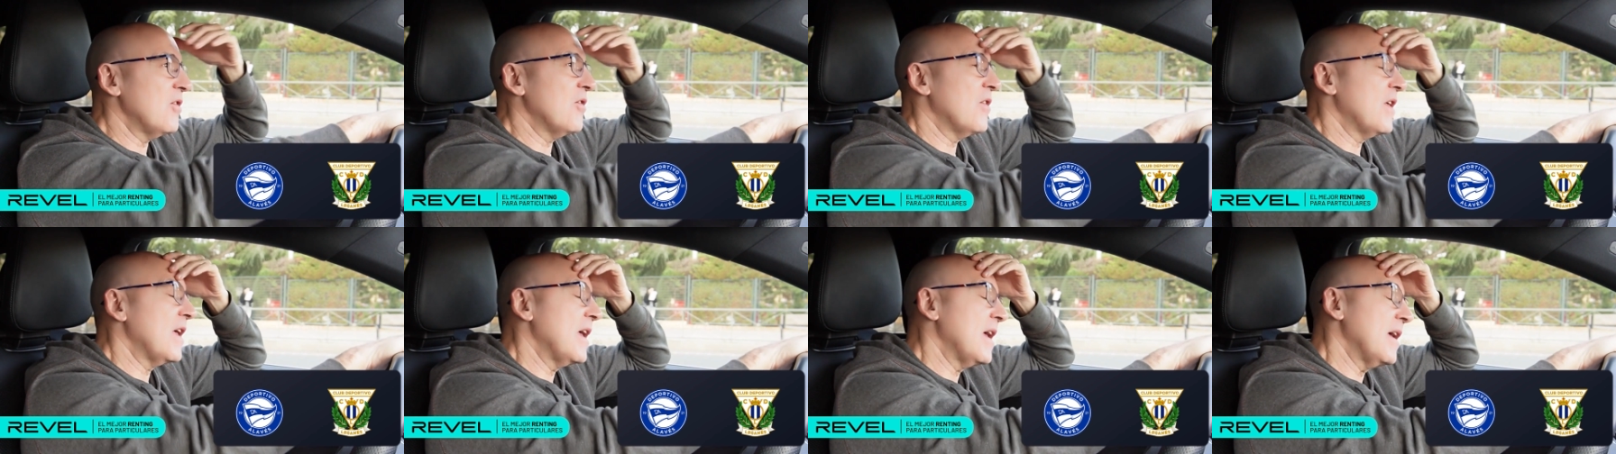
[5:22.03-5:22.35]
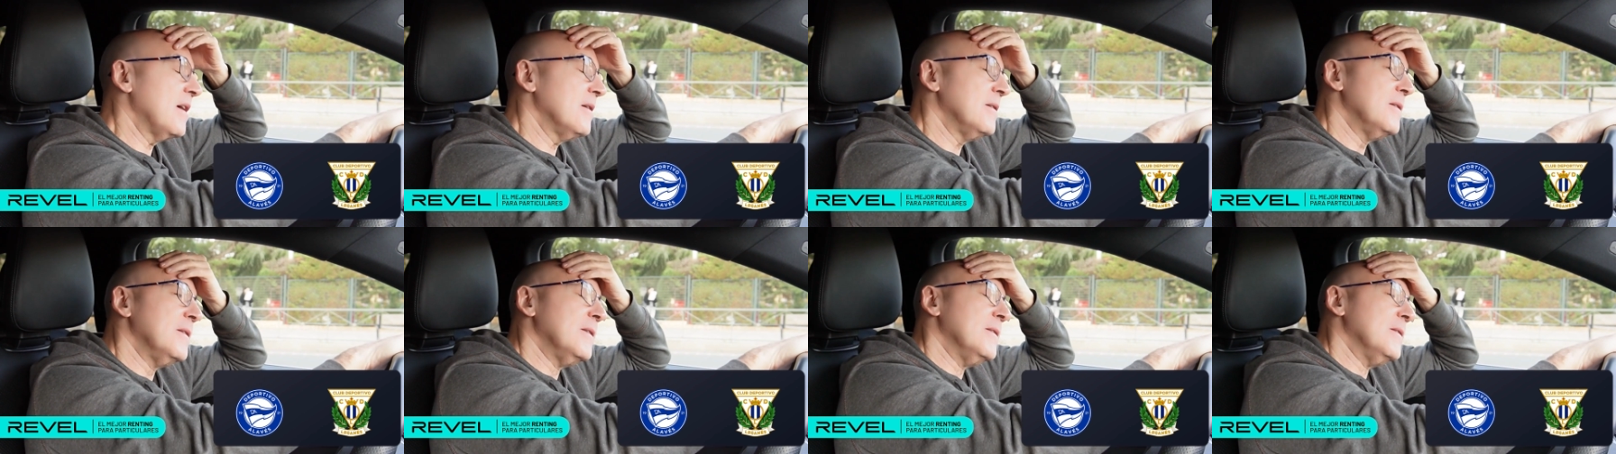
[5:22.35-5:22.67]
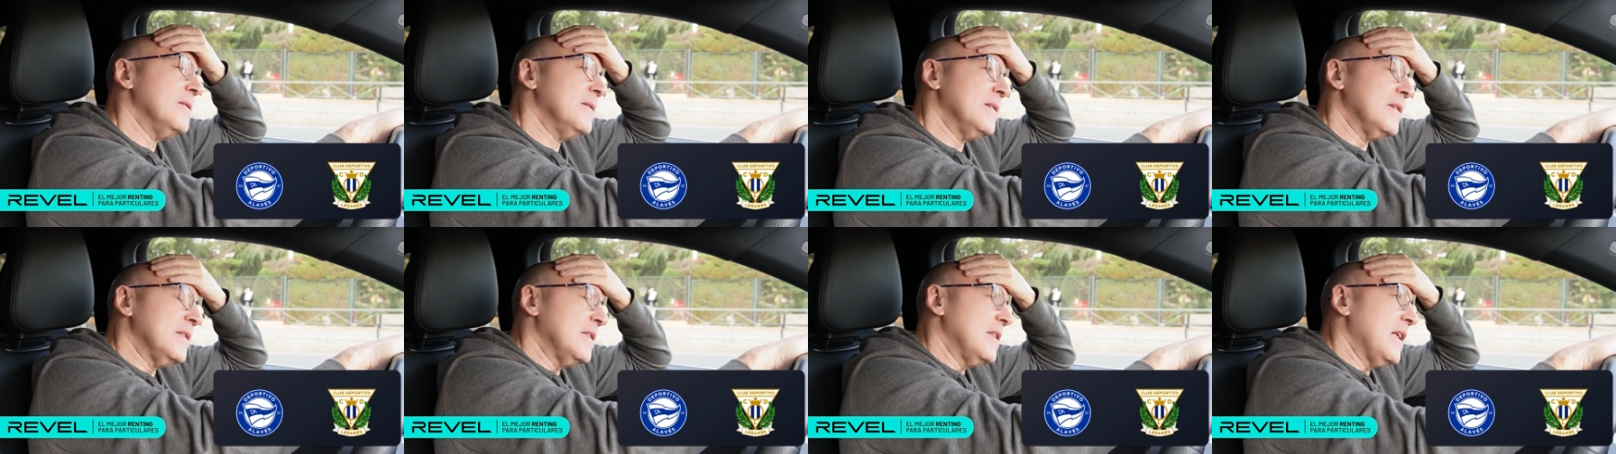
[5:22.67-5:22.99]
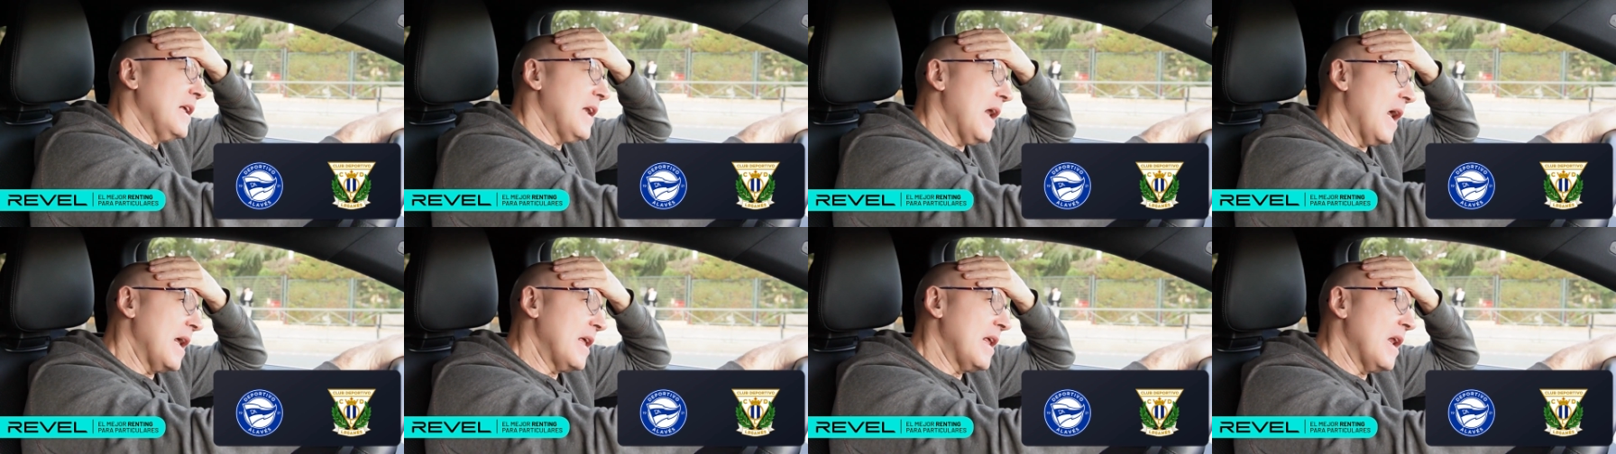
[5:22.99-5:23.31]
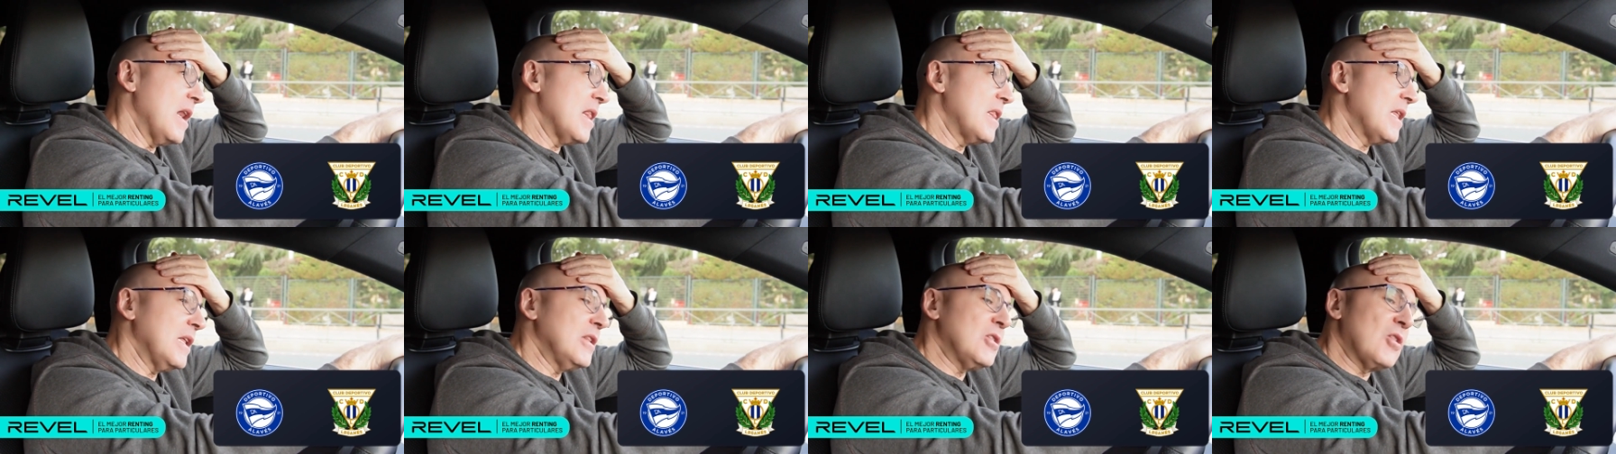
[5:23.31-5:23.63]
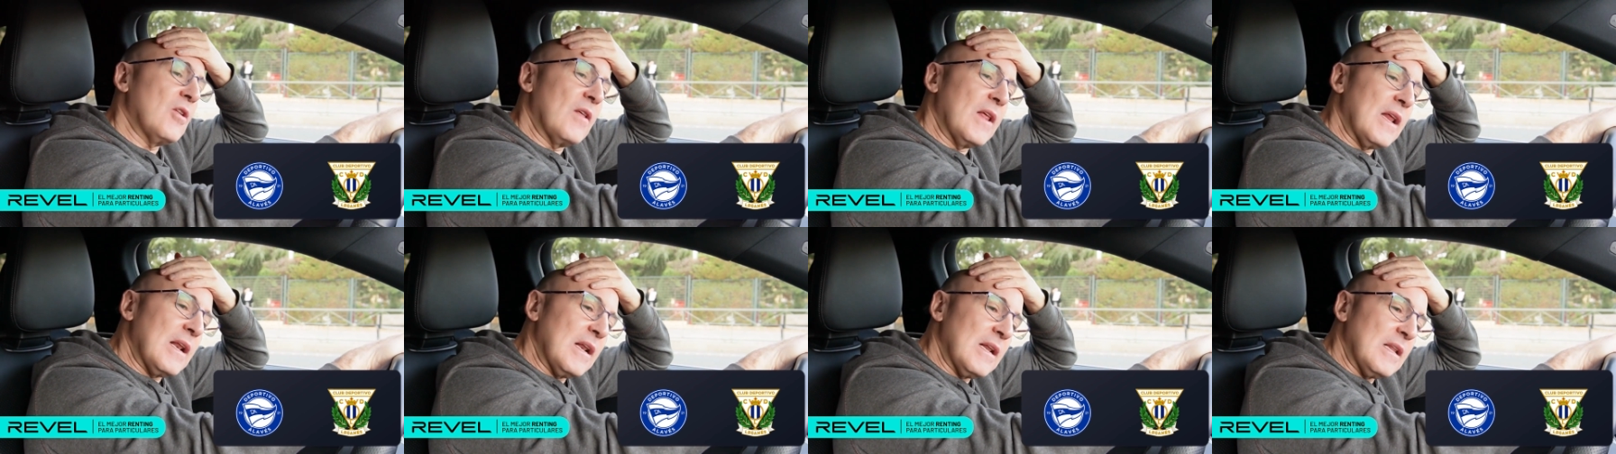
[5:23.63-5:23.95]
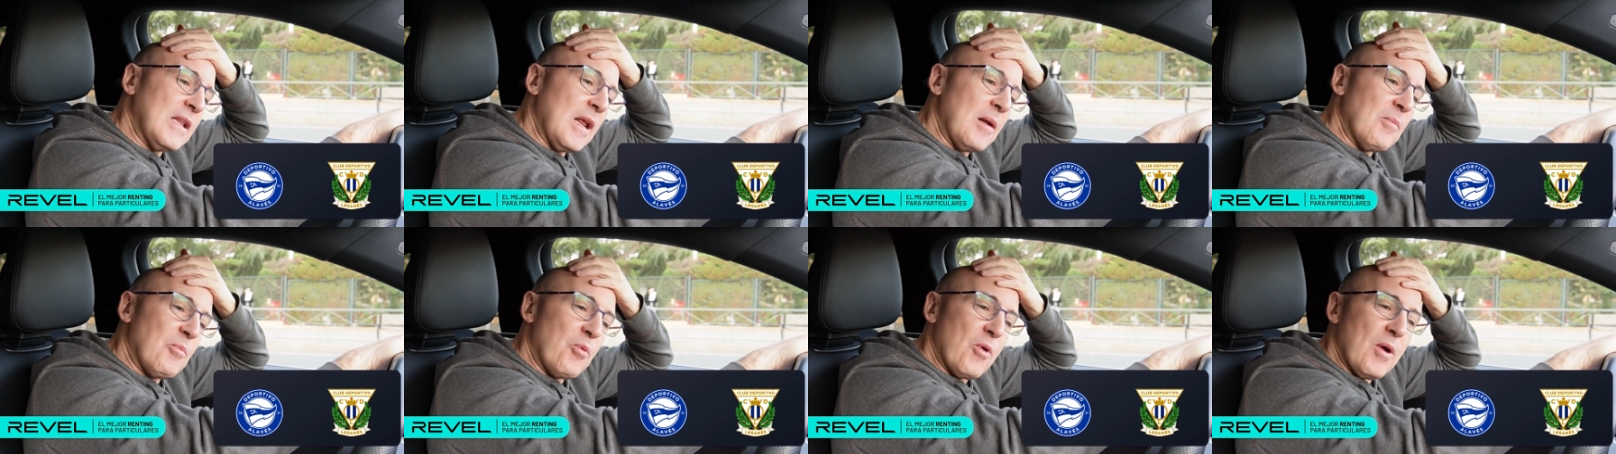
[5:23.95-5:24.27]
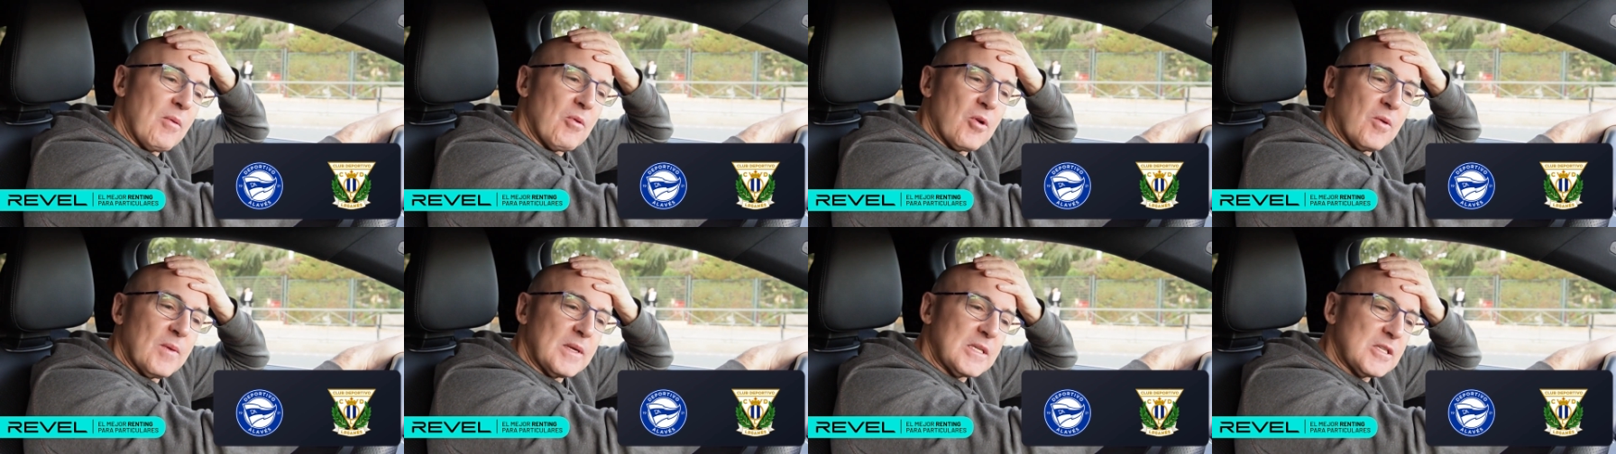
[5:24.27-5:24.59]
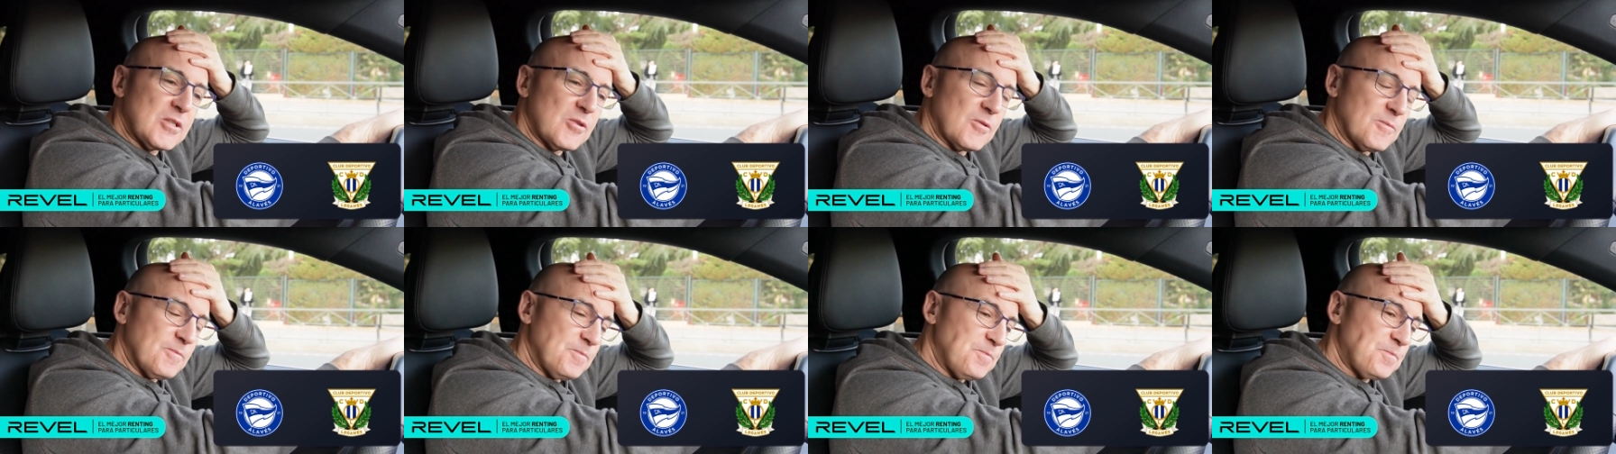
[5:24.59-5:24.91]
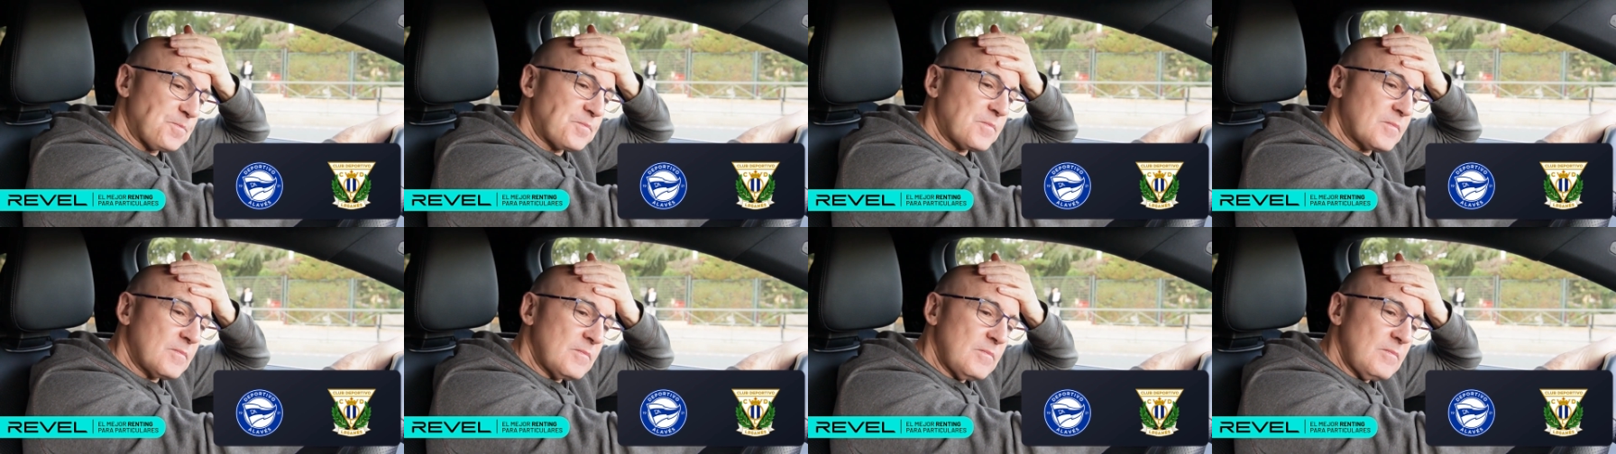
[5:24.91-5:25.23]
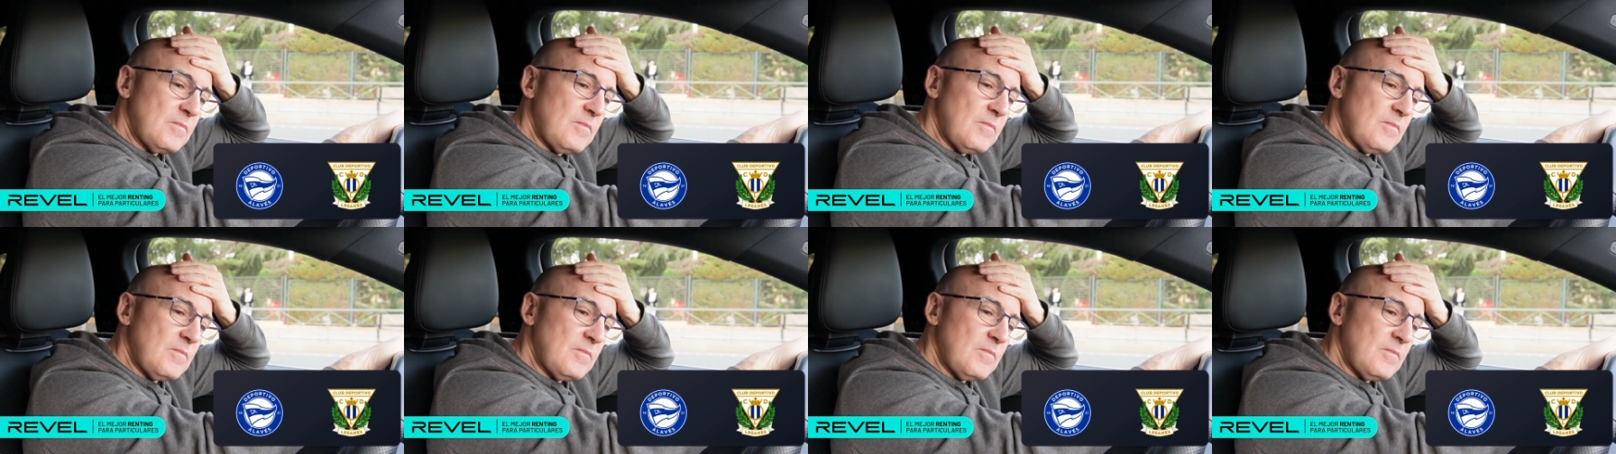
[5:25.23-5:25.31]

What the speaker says: in the old stadium, right in the center of the town, man.